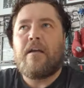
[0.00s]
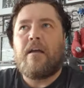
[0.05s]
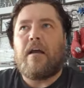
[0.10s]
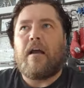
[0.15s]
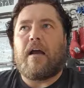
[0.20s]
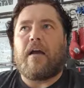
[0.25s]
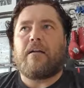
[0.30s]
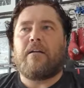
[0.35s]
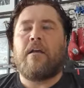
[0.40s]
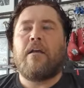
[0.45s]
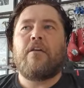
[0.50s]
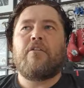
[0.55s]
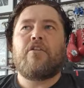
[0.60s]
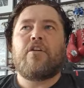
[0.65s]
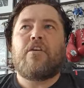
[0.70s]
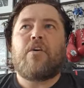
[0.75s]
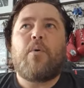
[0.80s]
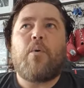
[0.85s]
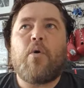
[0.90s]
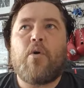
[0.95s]
And to
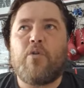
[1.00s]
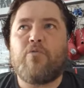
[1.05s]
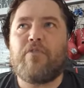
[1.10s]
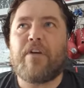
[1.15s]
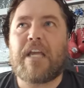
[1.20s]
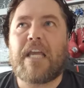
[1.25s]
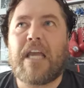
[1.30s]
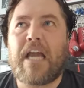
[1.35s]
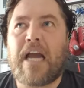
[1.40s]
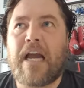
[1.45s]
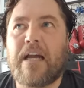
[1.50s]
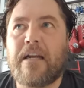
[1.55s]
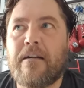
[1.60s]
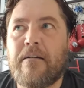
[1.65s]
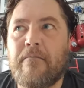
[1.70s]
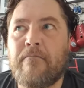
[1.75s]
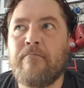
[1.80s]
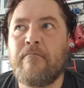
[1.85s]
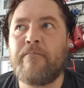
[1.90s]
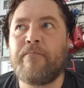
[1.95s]
quote Ricky
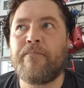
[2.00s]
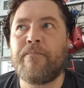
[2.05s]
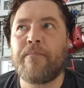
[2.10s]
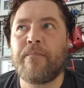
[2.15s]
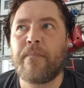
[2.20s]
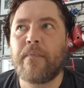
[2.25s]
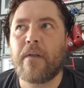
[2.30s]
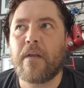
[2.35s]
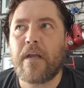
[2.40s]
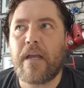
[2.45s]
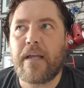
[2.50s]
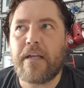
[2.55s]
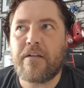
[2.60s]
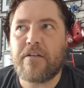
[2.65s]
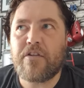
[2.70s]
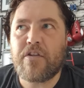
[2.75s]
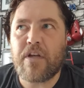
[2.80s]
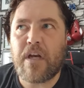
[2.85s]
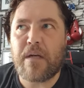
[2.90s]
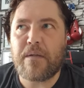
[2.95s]
Hatton in
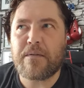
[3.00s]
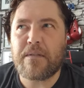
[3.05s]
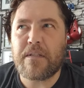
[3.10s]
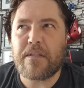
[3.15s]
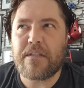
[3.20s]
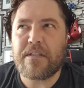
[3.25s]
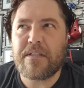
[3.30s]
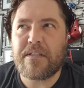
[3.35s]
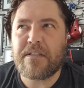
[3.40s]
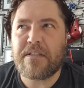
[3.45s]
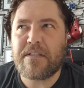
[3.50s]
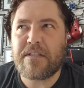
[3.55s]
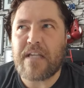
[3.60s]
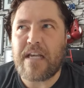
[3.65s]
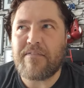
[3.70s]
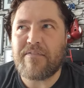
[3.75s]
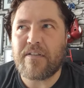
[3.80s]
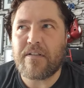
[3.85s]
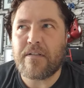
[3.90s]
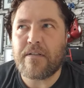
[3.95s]

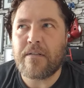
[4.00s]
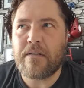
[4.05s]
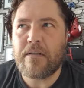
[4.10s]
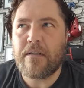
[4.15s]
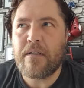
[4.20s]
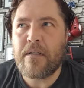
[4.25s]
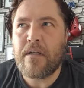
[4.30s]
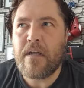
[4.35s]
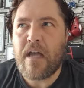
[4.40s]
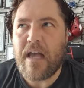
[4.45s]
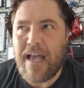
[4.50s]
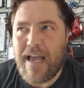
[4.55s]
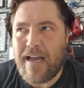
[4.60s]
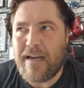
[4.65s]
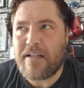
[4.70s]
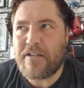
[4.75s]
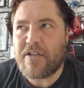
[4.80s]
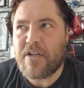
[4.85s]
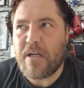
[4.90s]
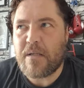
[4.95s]
2007,
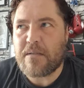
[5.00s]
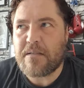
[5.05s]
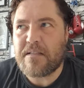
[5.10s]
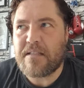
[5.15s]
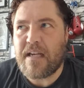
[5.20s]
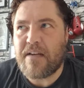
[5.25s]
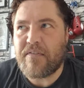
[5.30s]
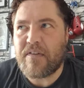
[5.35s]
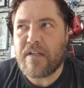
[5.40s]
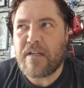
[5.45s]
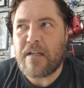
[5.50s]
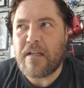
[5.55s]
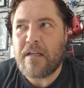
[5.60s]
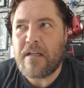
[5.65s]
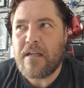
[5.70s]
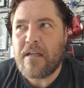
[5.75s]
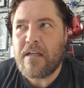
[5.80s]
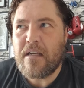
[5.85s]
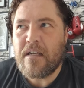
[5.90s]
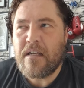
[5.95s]
early 2007,
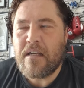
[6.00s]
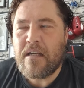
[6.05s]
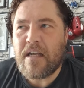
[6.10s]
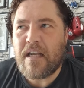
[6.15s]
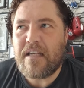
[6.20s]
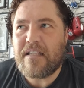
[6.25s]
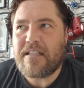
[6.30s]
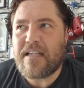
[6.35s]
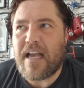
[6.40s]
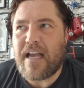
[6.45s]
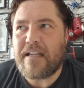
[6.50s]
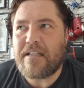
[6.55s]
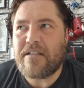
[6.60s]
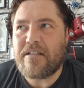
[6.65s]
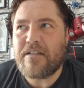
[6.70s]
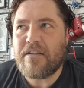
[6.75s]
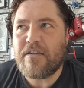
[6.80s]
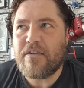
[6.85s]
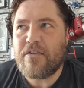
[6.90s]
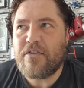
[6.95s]
he
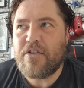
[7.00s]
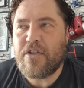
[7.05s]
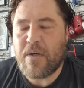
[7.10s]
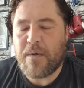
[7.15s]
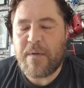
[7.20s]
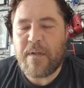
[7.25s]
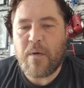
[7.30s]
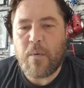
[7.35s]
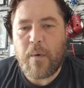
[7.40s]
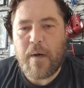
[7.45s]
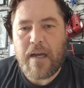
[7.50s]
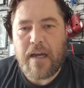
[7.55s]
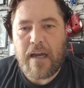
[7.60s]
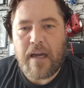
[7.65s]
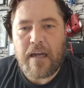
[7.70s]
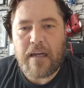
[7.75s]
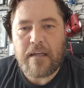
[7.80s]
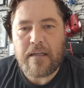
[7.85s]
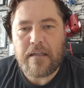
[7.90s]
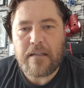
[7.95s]
said, Junior
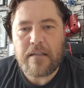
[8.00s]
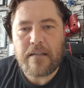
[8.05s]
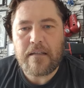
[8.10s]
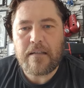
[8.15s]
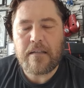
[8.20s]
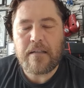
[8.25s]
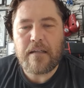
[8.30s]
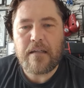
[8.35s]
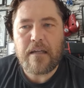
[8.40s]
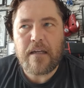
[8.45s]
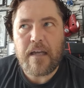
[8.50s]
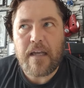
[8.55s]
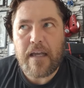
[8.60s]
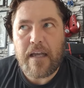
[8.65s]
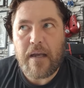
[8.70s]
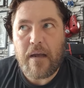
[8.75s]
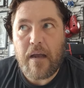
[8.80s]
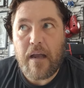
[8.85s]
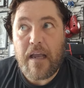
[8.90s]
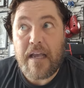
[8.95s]
Witter
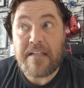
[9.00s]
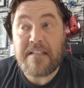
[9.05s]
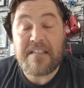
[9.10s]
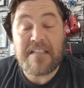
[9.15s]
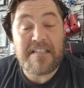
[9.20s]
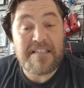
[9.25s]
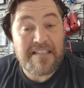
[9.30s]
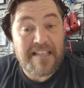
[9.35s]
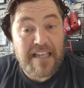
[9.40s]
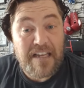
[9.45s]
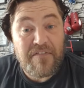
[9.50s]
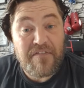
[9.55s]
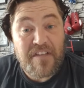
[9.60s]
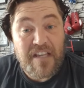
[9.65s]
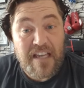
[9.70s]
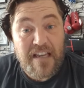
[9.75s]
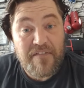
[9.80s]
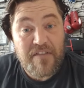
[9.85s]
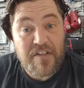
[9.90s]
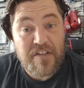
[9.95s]
is the Steve
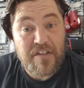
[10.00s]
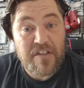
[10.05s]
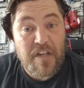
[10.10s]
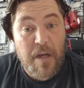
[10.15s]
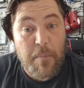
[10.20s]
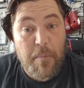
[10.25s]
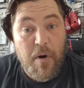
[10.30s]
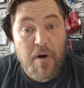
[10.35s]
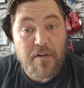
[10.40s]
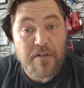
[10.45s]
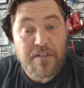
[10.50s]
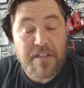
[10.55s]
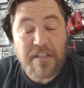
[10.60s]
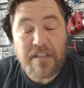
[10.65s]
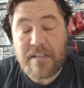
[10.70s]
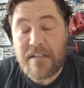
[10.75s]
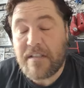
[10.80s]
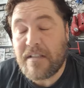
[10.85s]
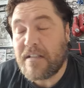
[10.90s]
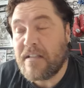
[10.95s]
Davis of
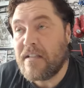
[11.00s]
boxing.